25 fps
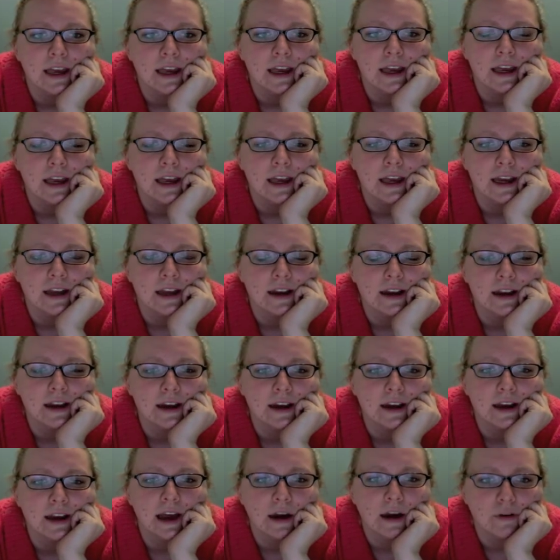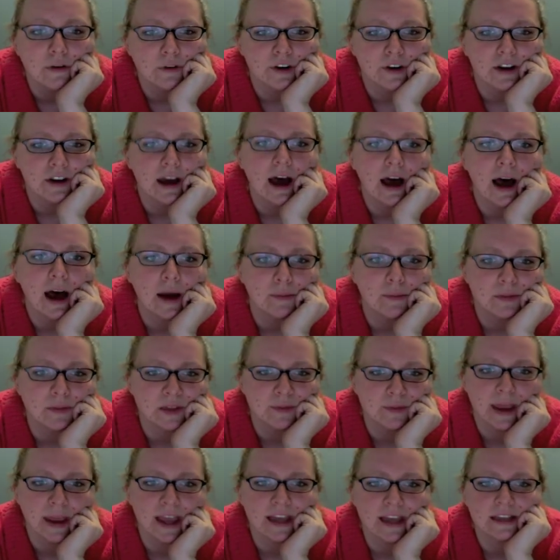and a countertop
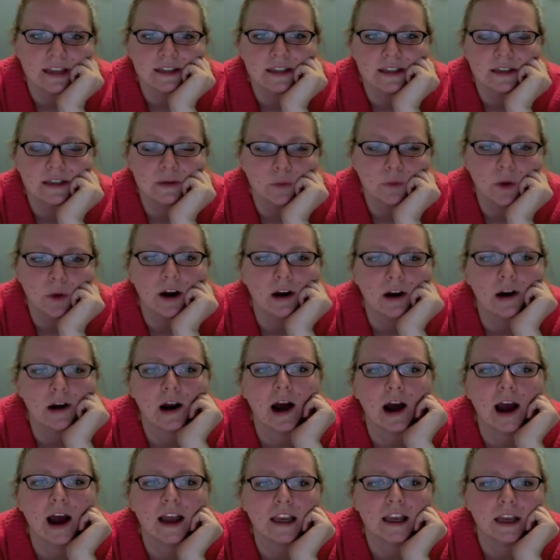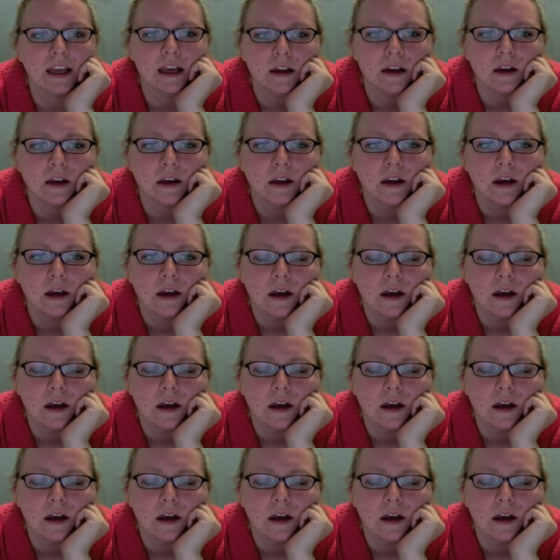space where I can